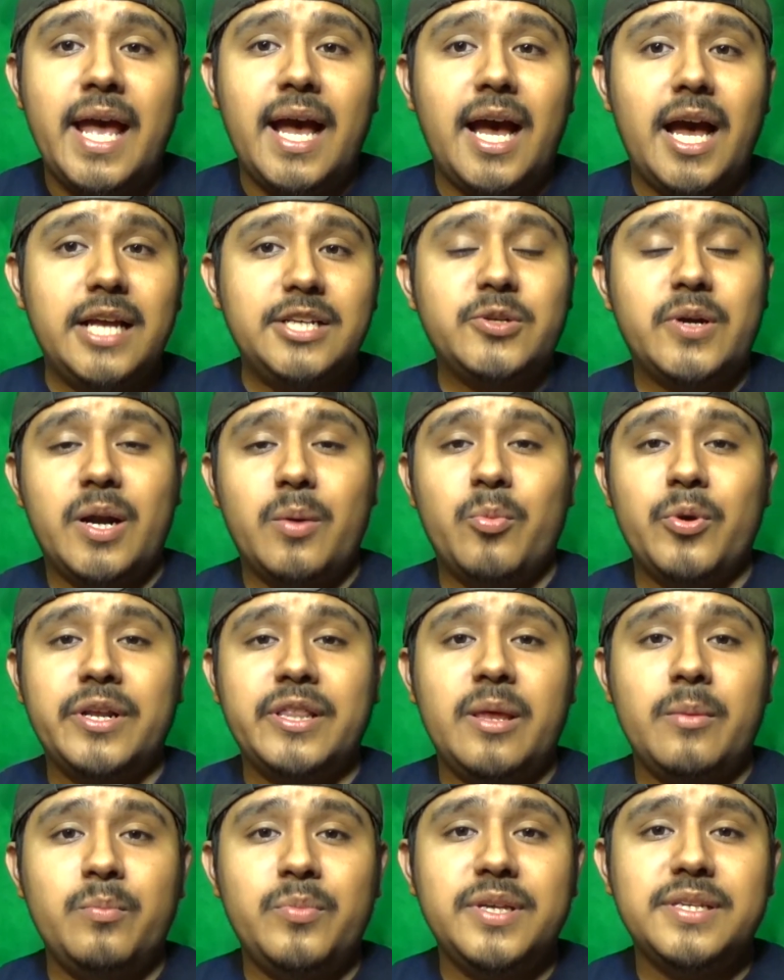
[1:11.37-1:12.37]
I try to bring
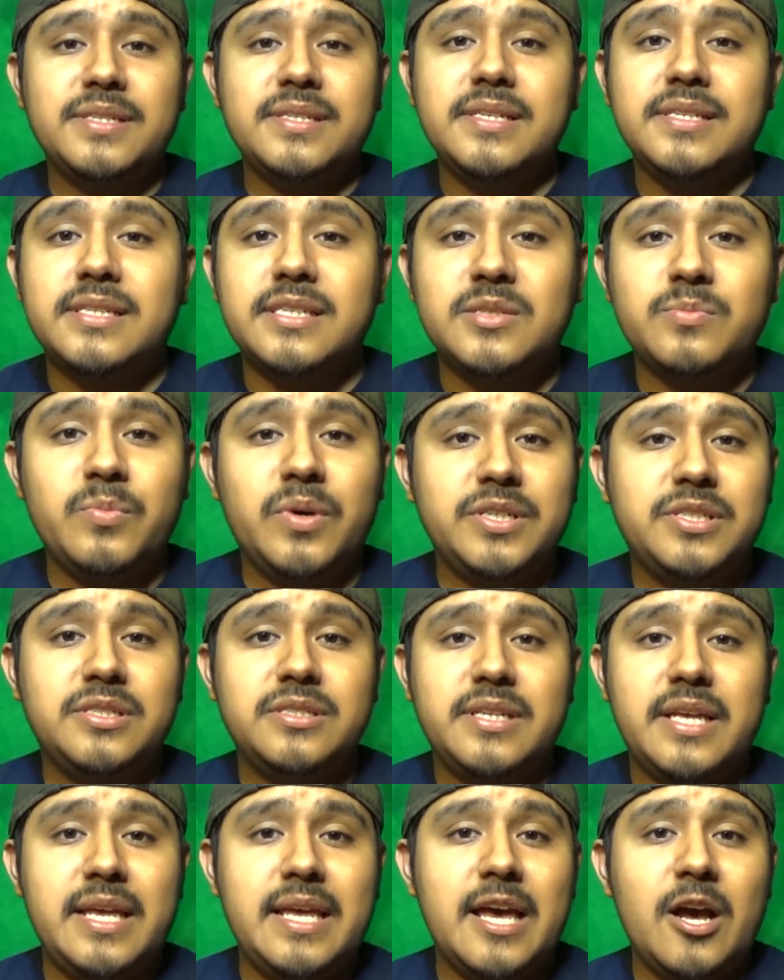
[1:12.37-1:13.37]
them business as much
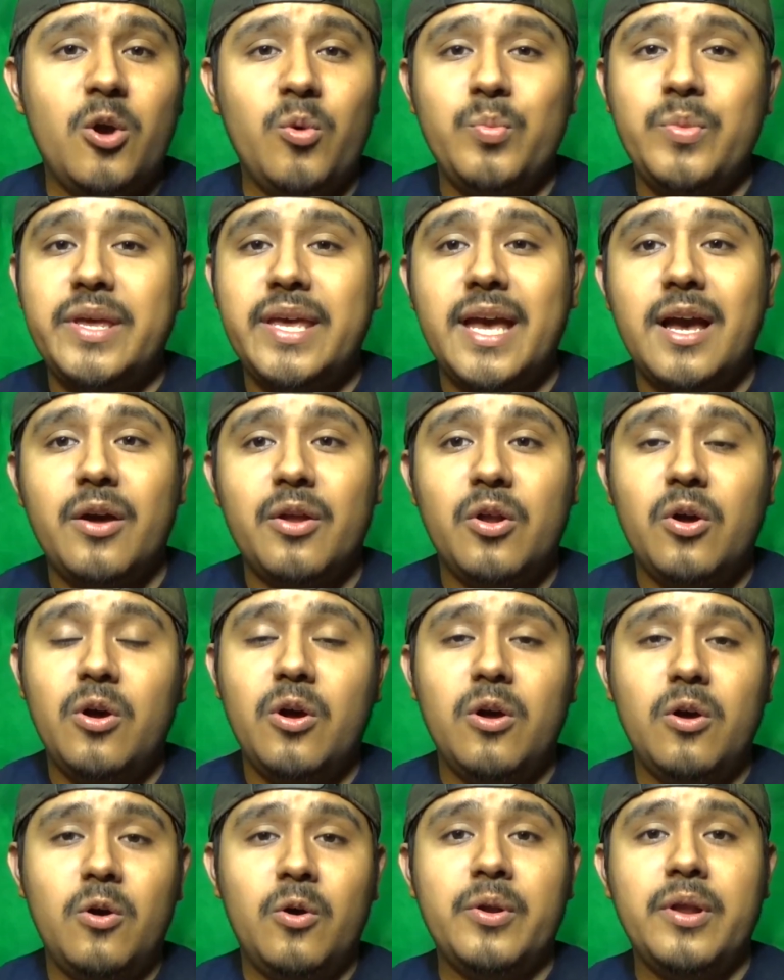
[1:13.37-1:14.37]
as they help me out
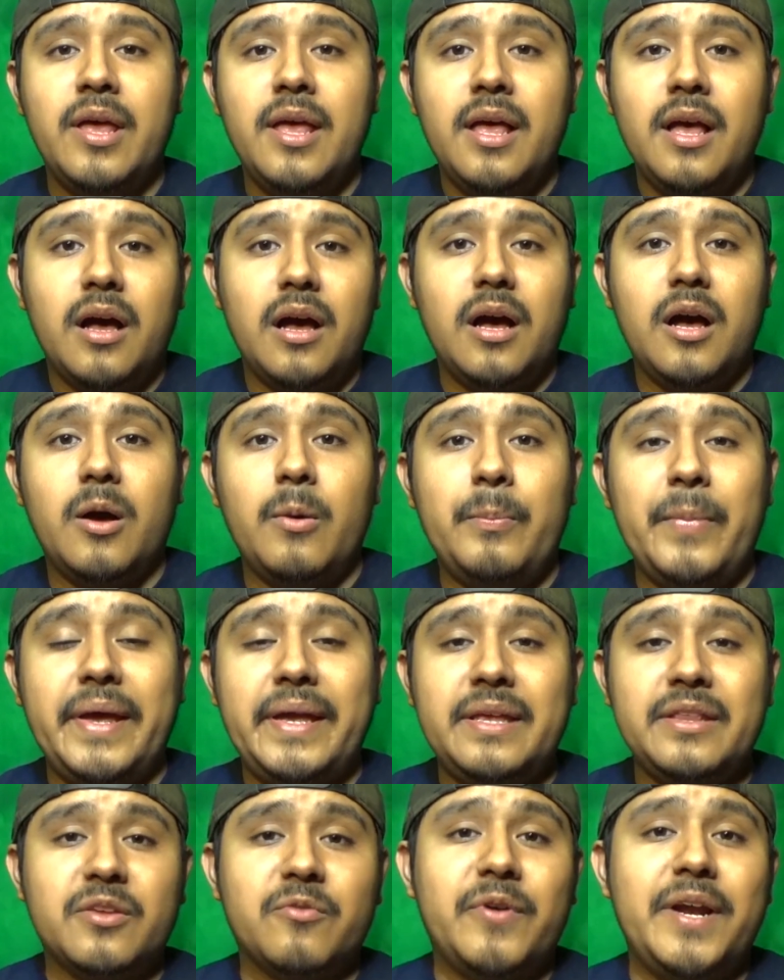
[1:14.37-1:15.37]
on
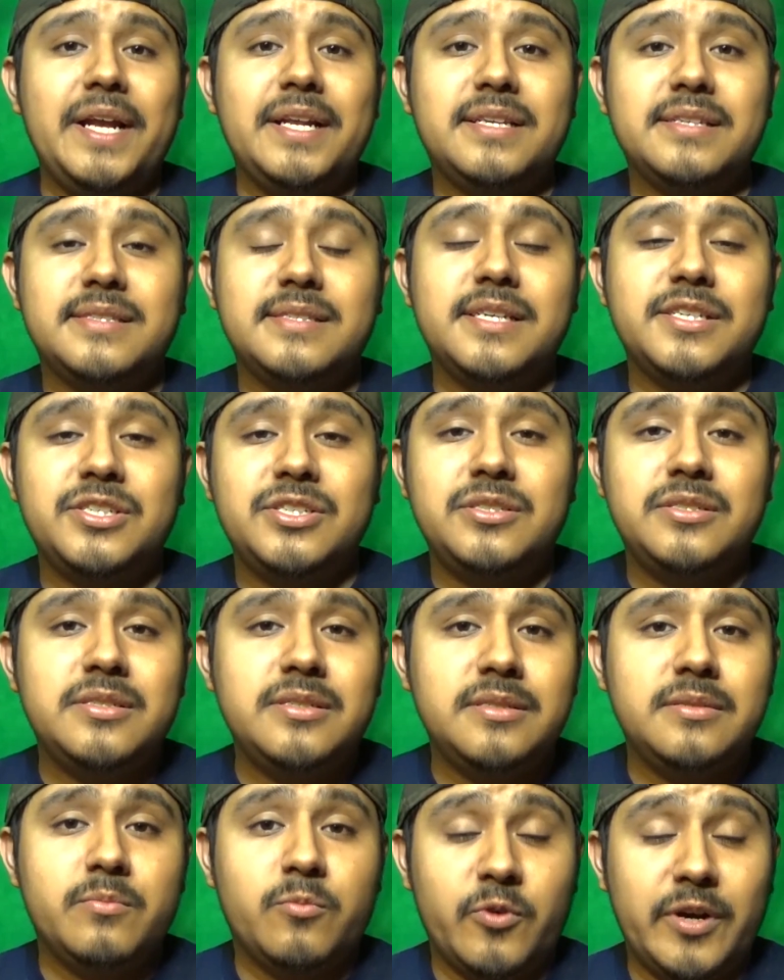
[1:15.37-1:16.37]
making the right
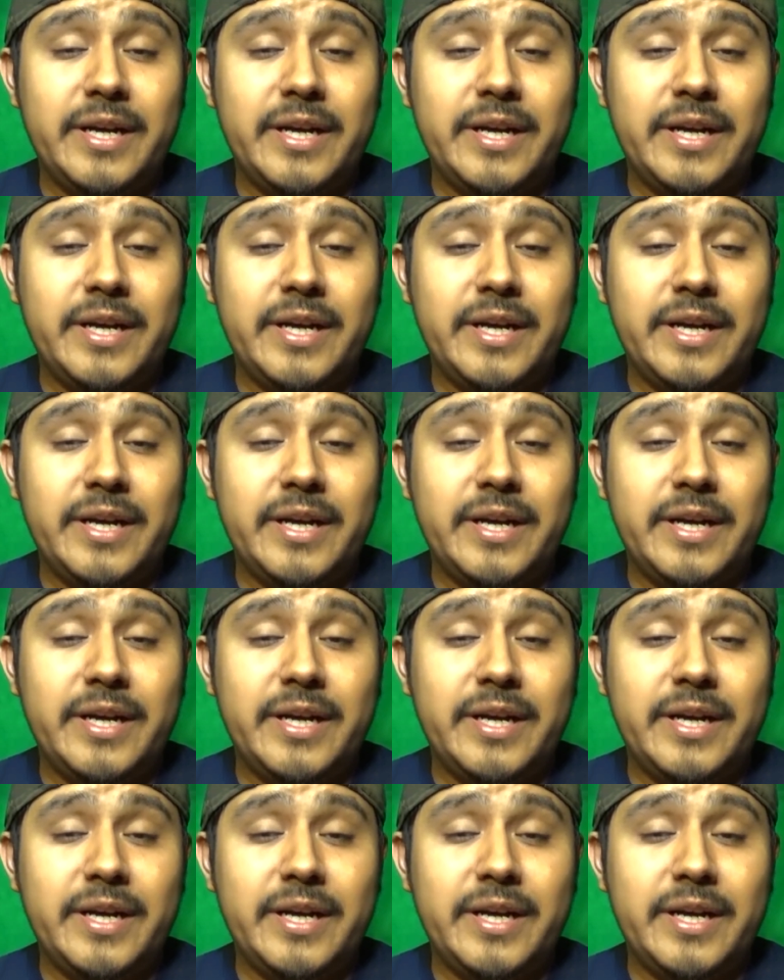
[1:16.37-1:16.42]
decisions